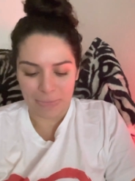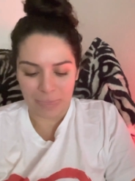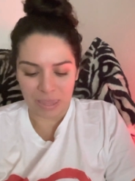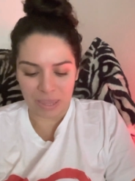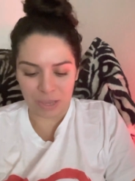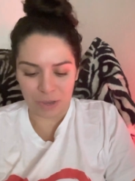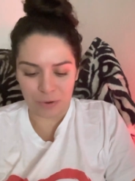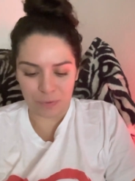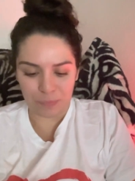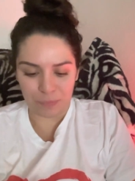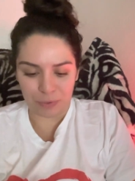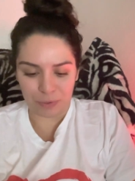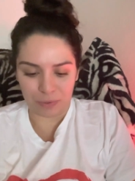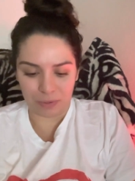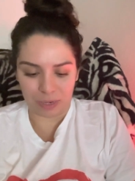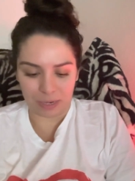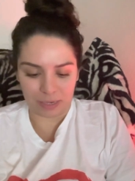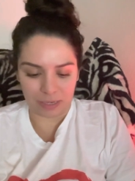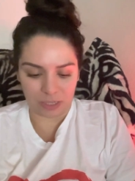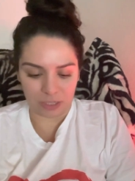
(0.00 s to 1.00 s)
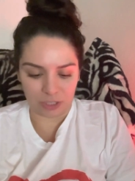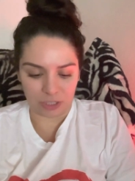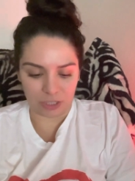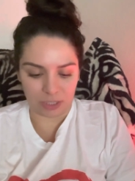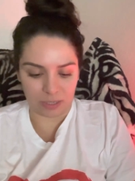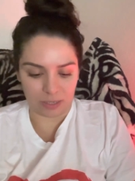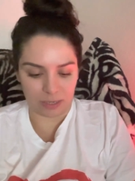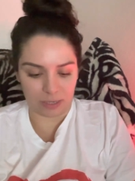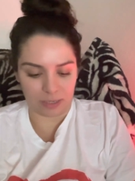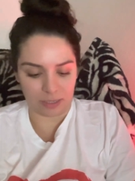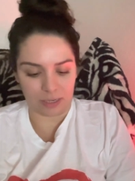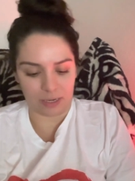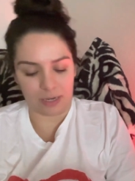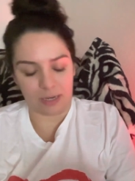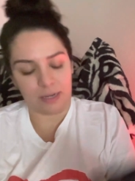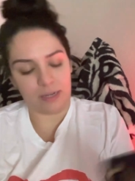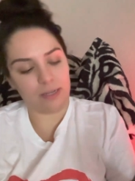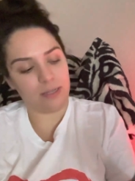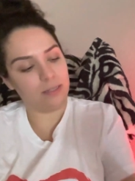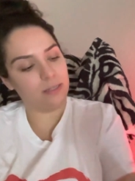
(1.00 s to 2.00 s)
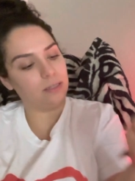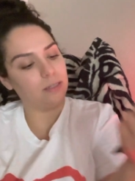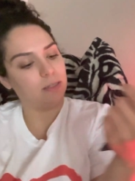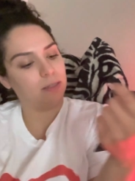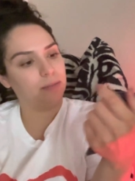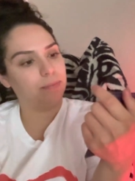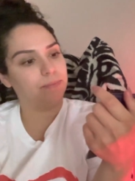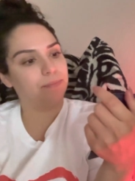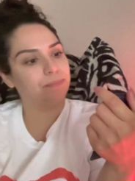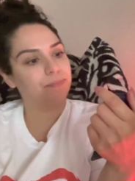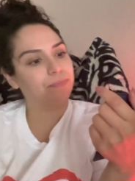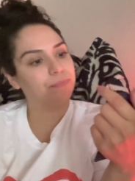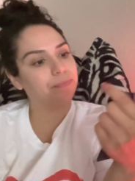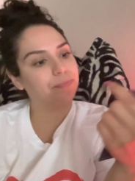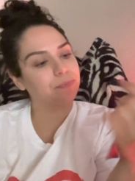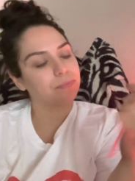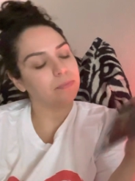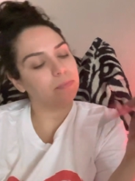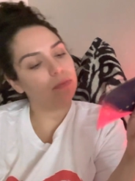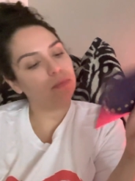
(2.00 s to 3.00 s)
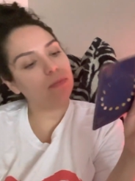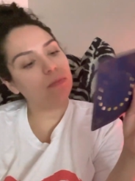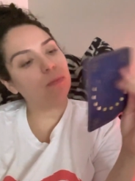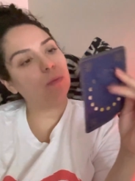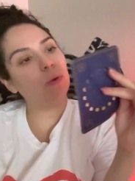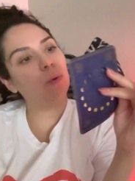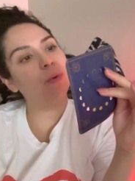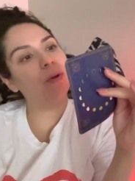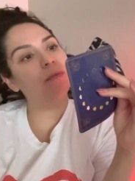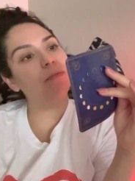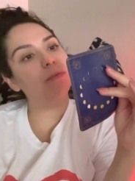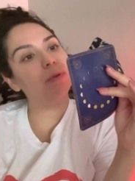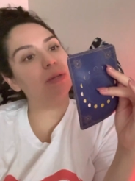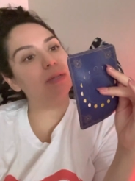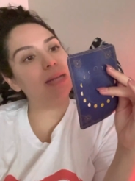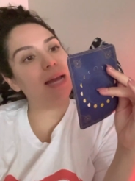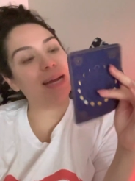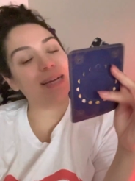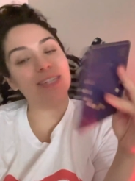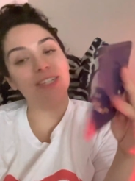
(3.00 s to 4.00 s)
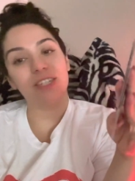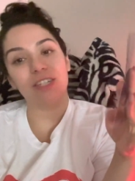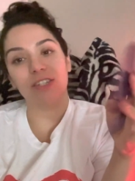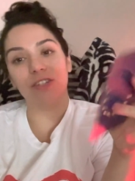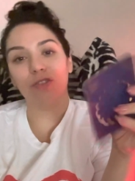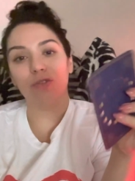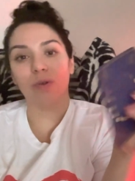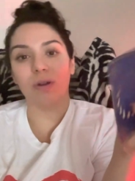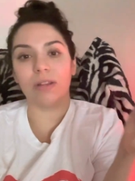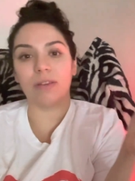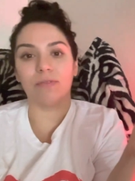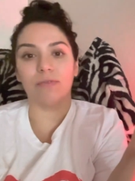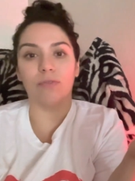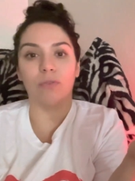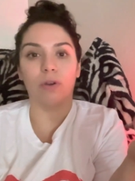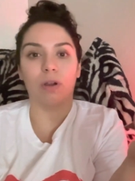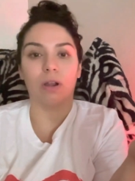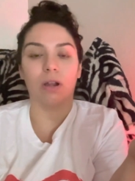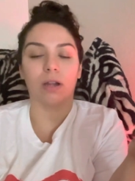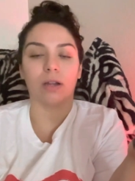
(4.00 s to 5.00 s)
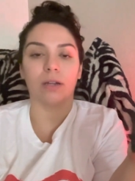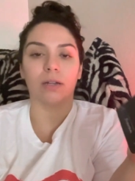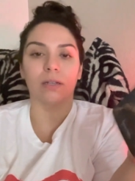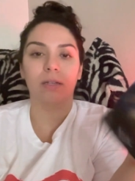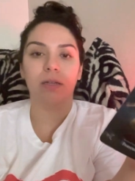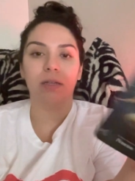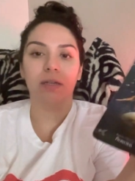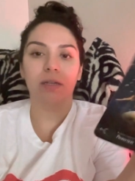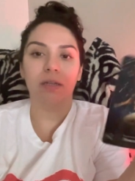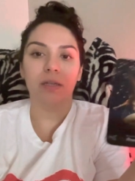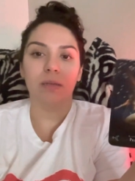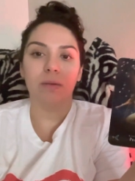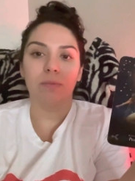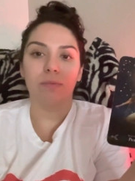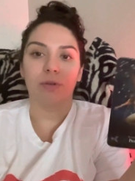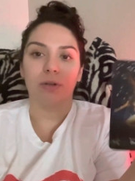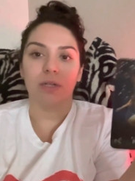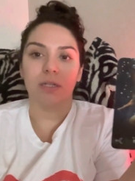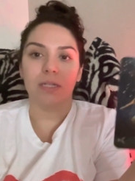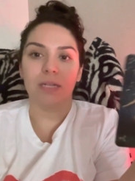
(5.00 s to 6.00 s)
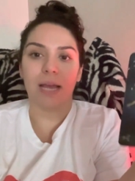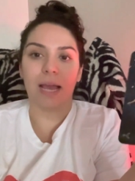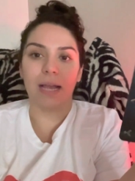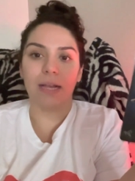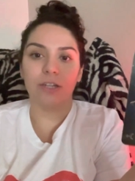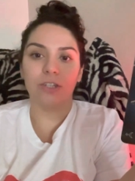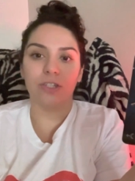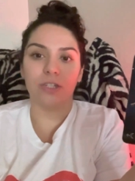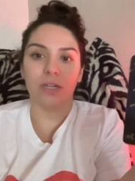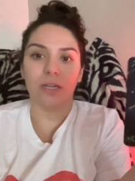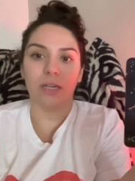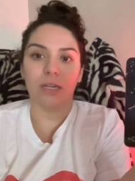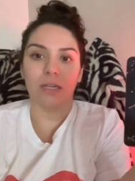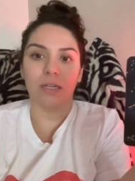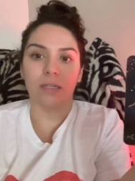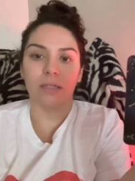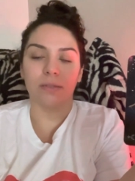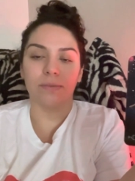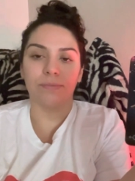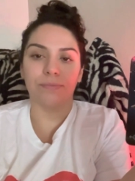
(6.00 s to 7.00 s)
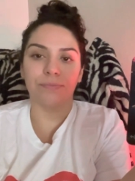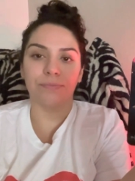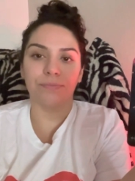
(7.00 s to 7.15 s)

New moon energy, guys. We have protection 24. Protection.